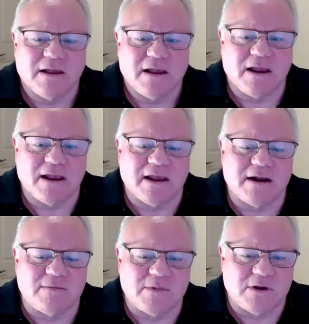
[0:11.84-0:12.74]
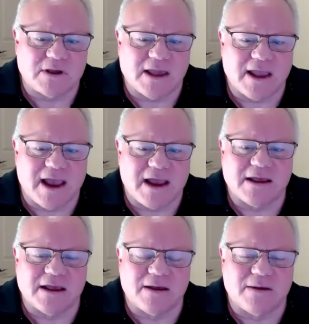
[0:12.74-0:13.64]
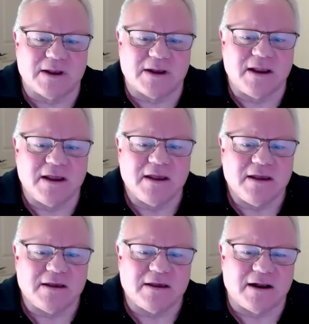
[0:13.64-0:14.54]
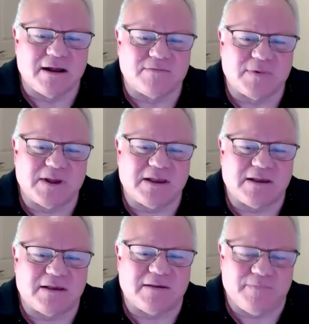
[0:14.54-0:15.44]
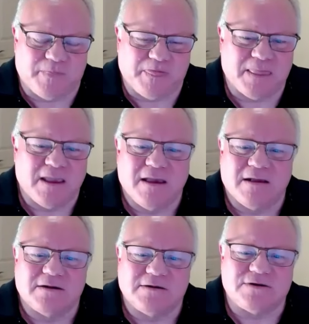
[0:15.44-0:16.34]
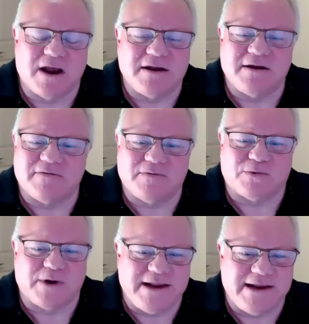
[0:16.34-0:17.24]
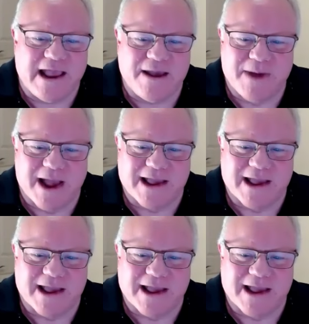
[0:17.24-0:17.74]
And I'm looking at him and I'm trying to read him, I